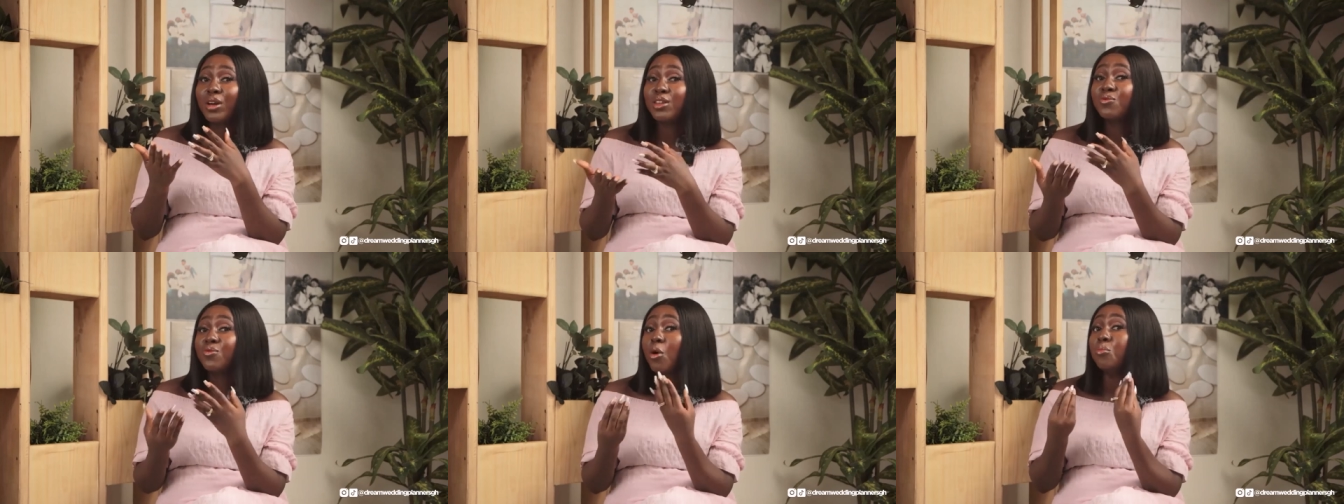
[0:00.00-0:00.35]

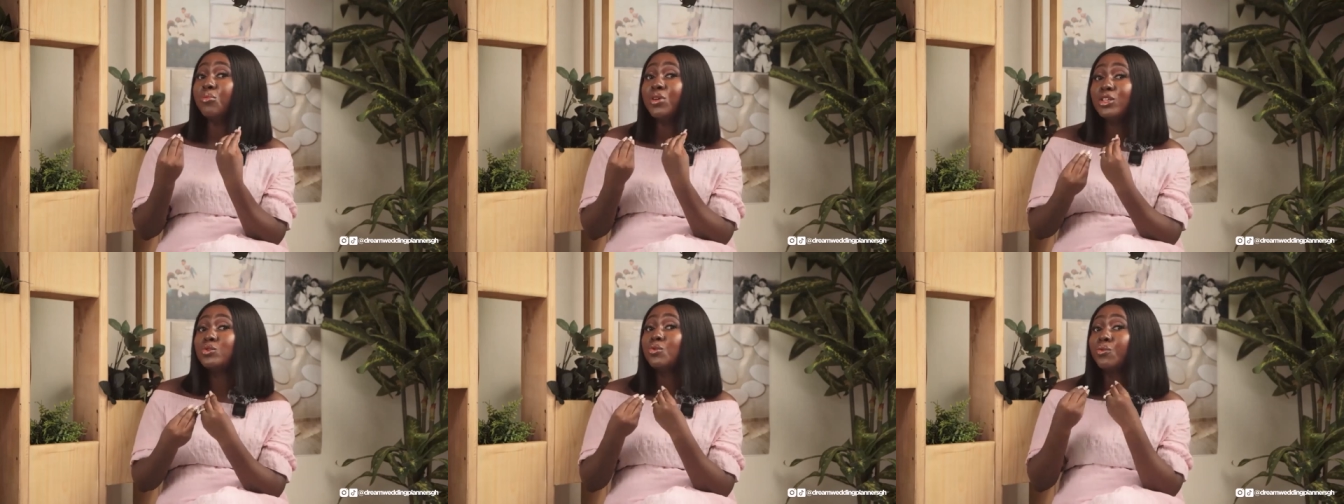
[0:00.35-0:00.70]
money for
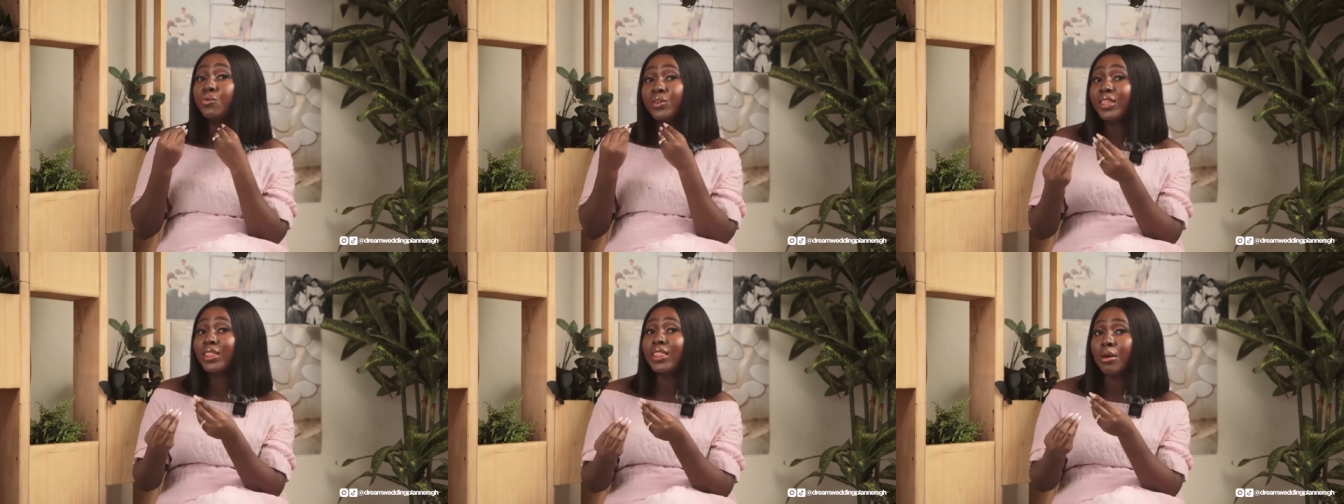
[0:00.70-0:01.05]
me to
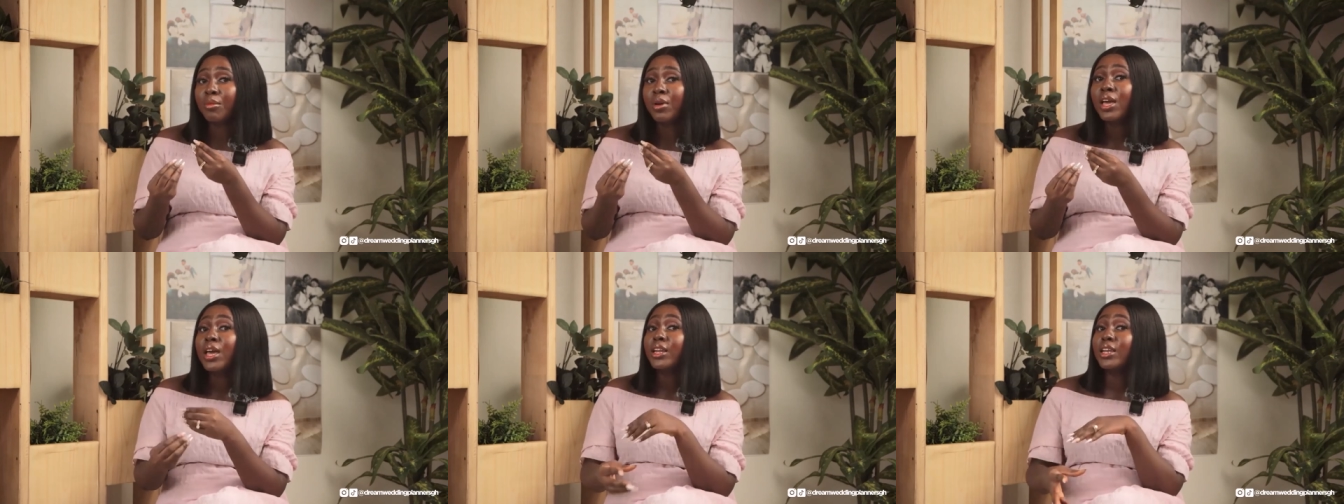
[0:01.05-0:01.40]
feed
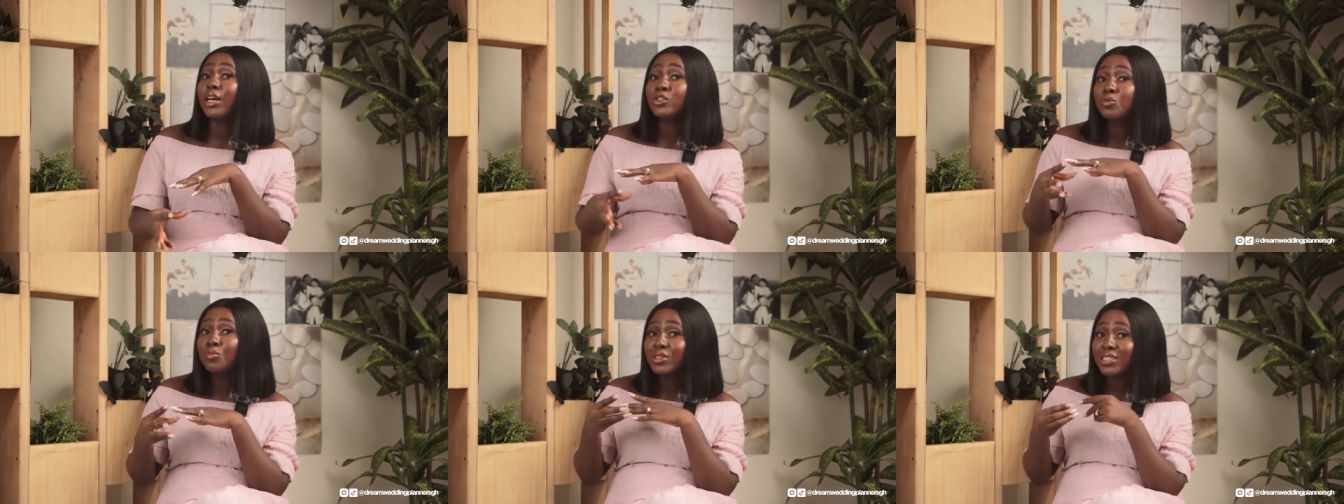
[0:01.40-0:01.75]
them
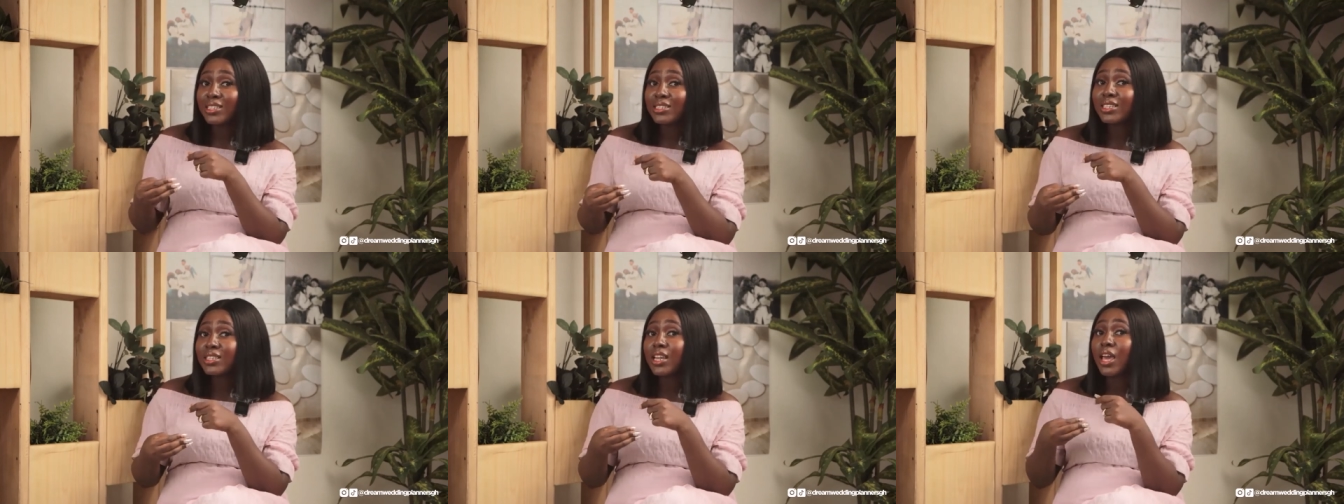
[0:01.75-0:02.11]
than to be
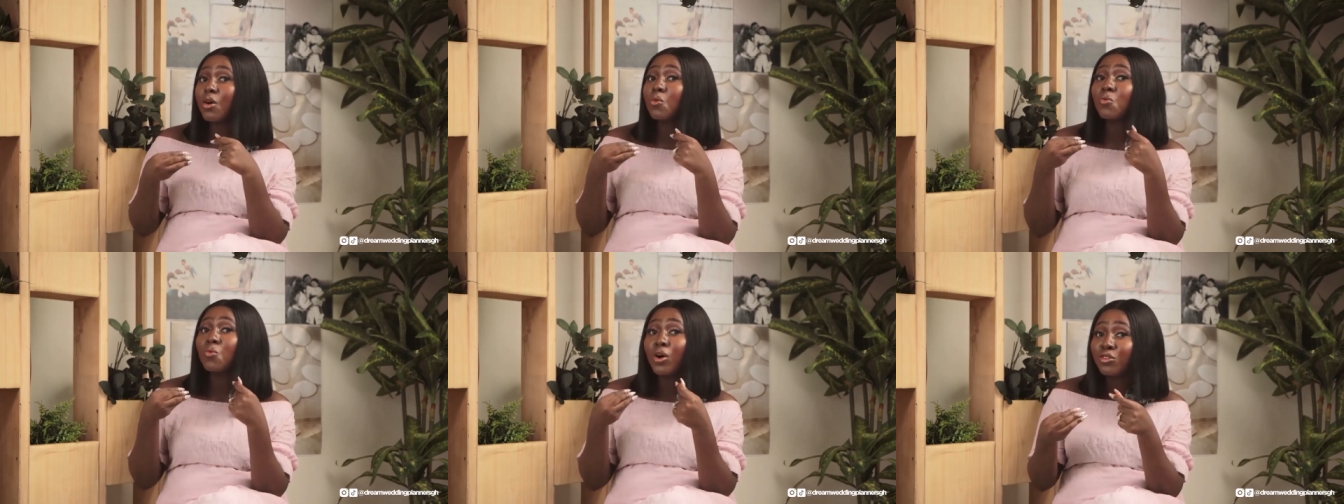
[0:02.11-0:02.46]
sitting
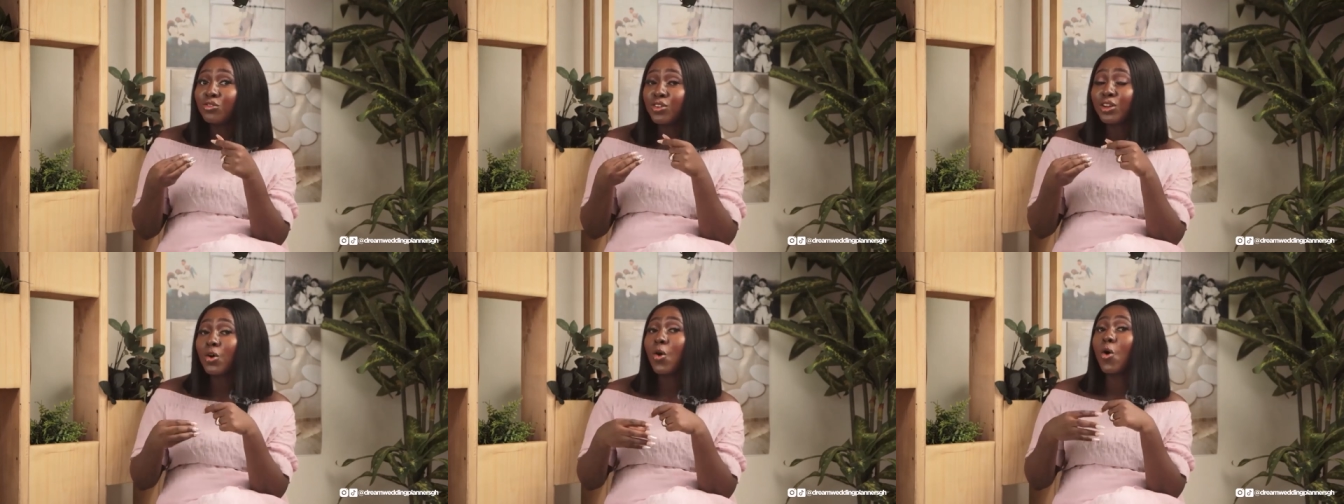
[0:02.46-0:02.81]
there
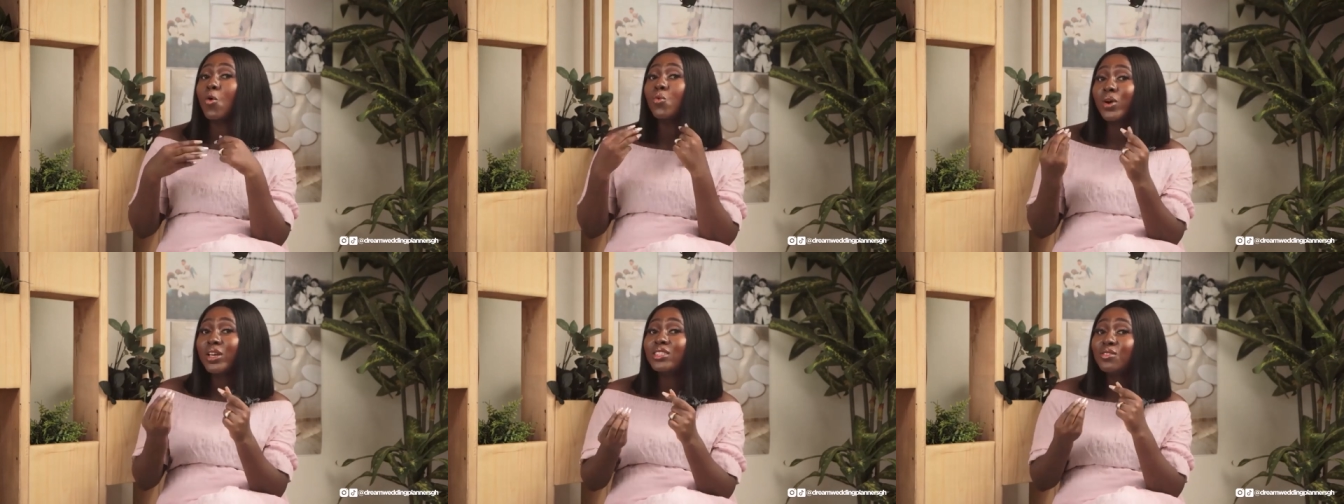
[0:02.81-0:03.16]
wondering
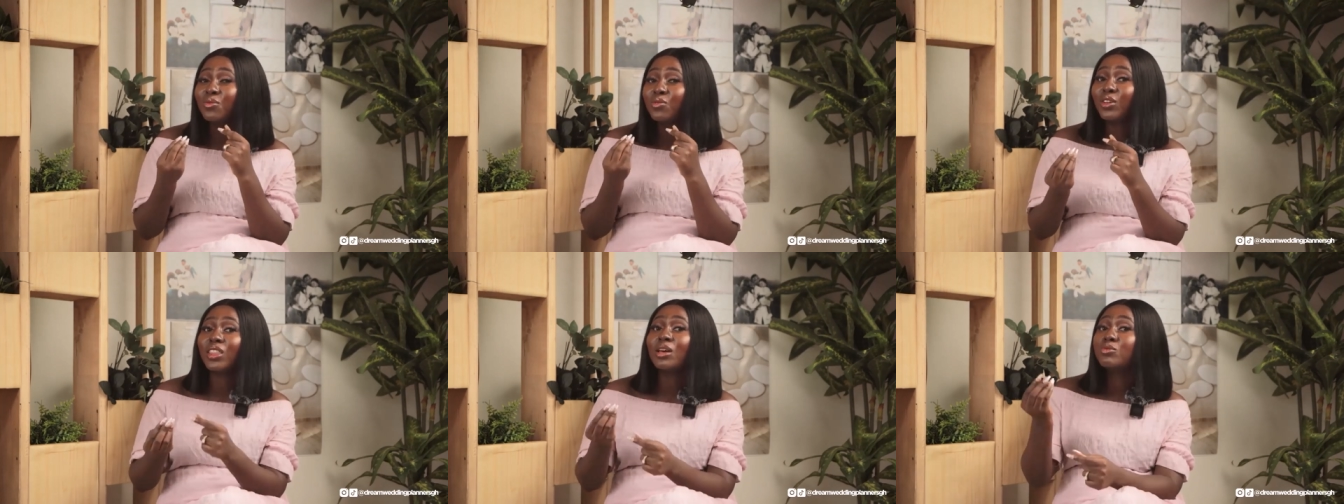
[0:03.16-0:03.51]
or
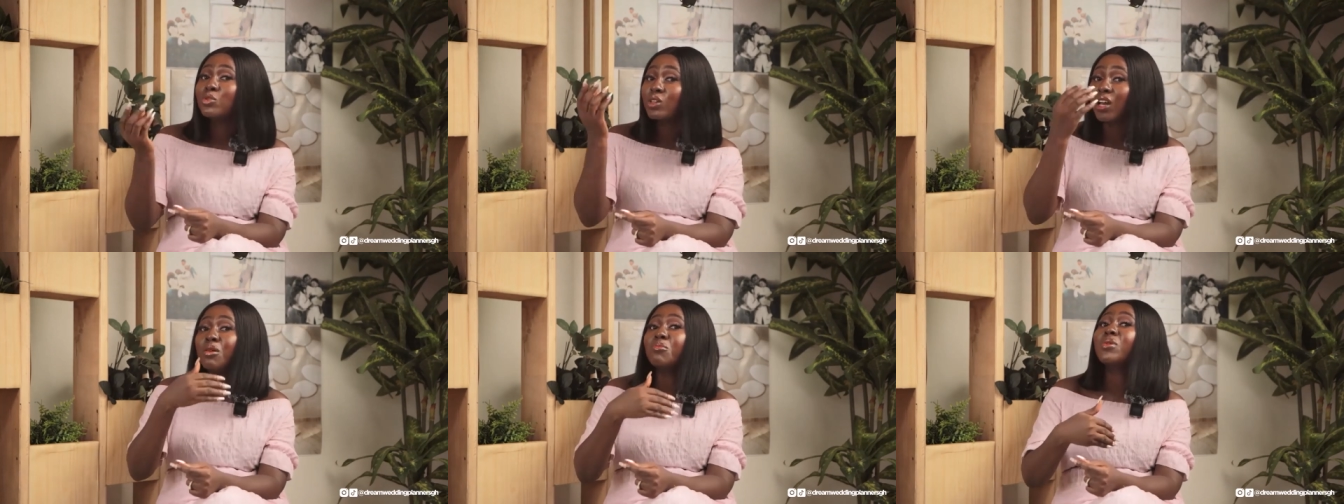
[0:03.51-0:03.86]
waiting for them
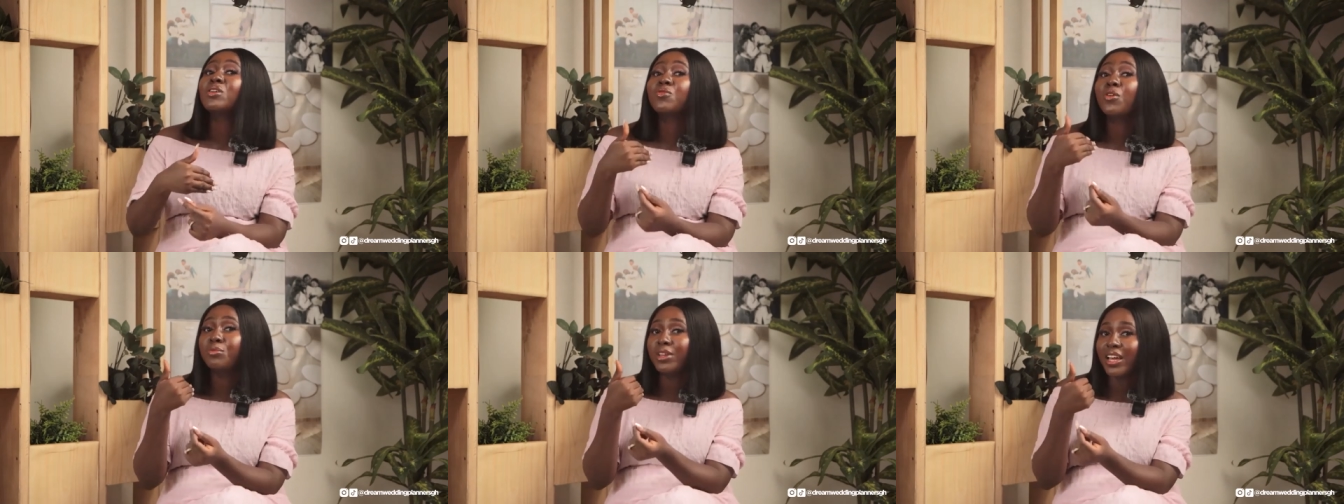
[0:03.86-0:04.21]
to come
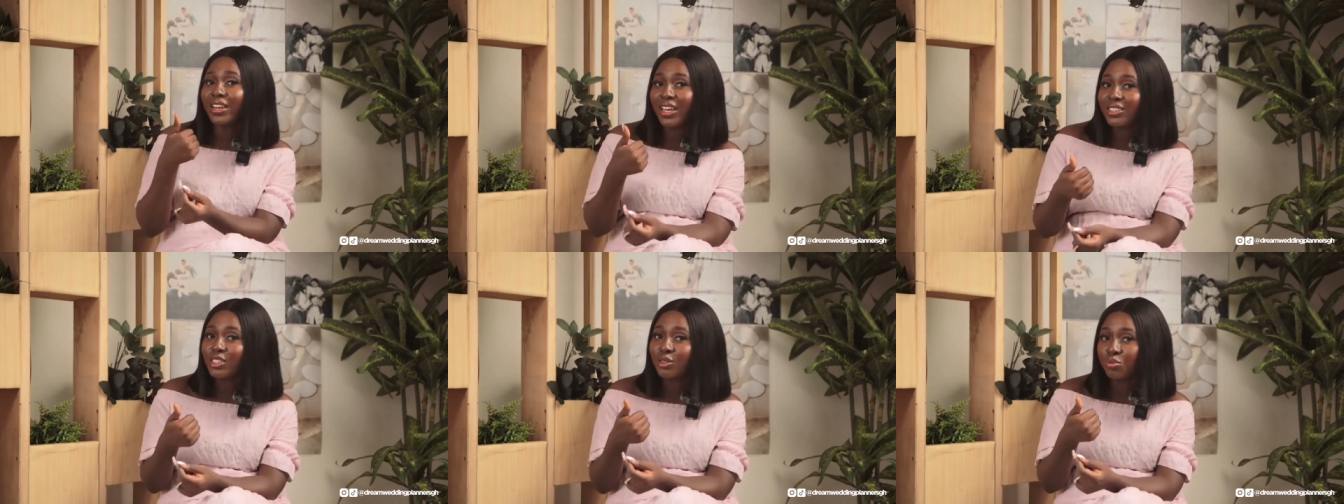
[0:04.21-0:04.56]
back from their
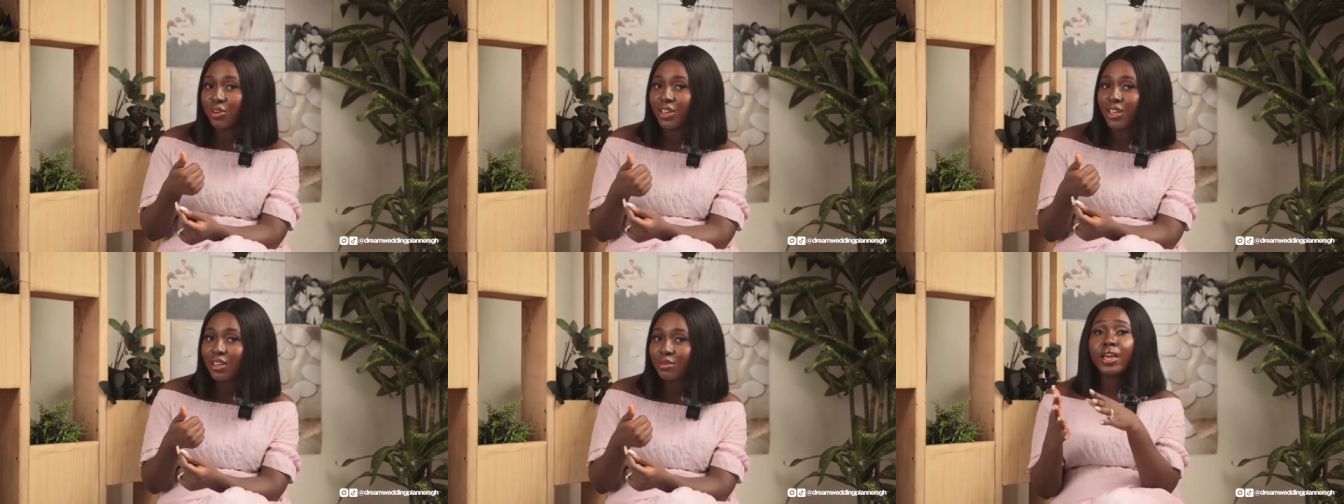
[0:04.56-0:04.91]
lunch
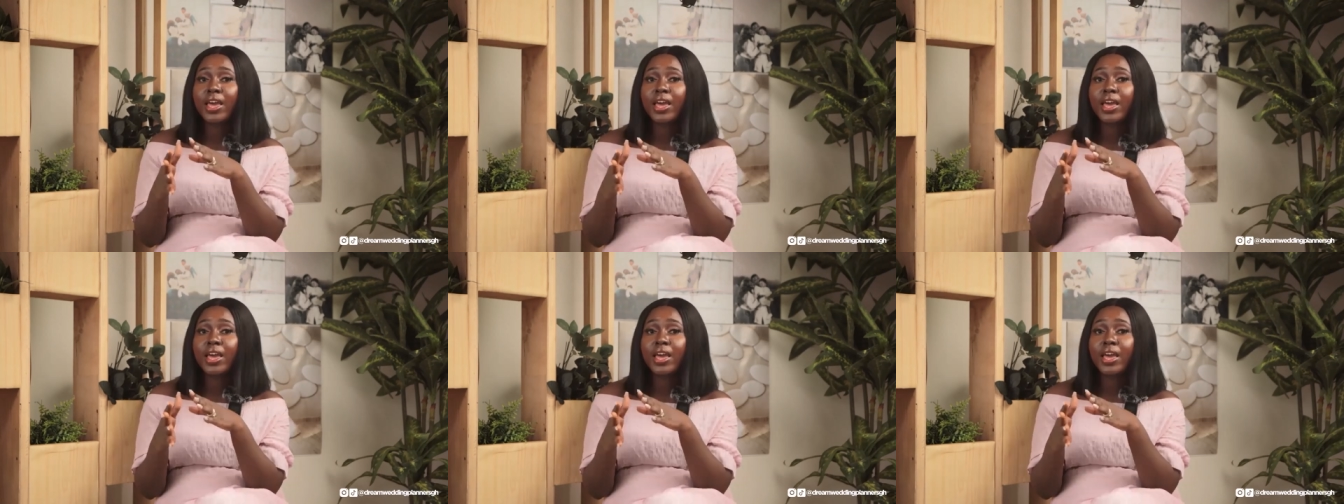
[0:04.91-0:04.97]
break.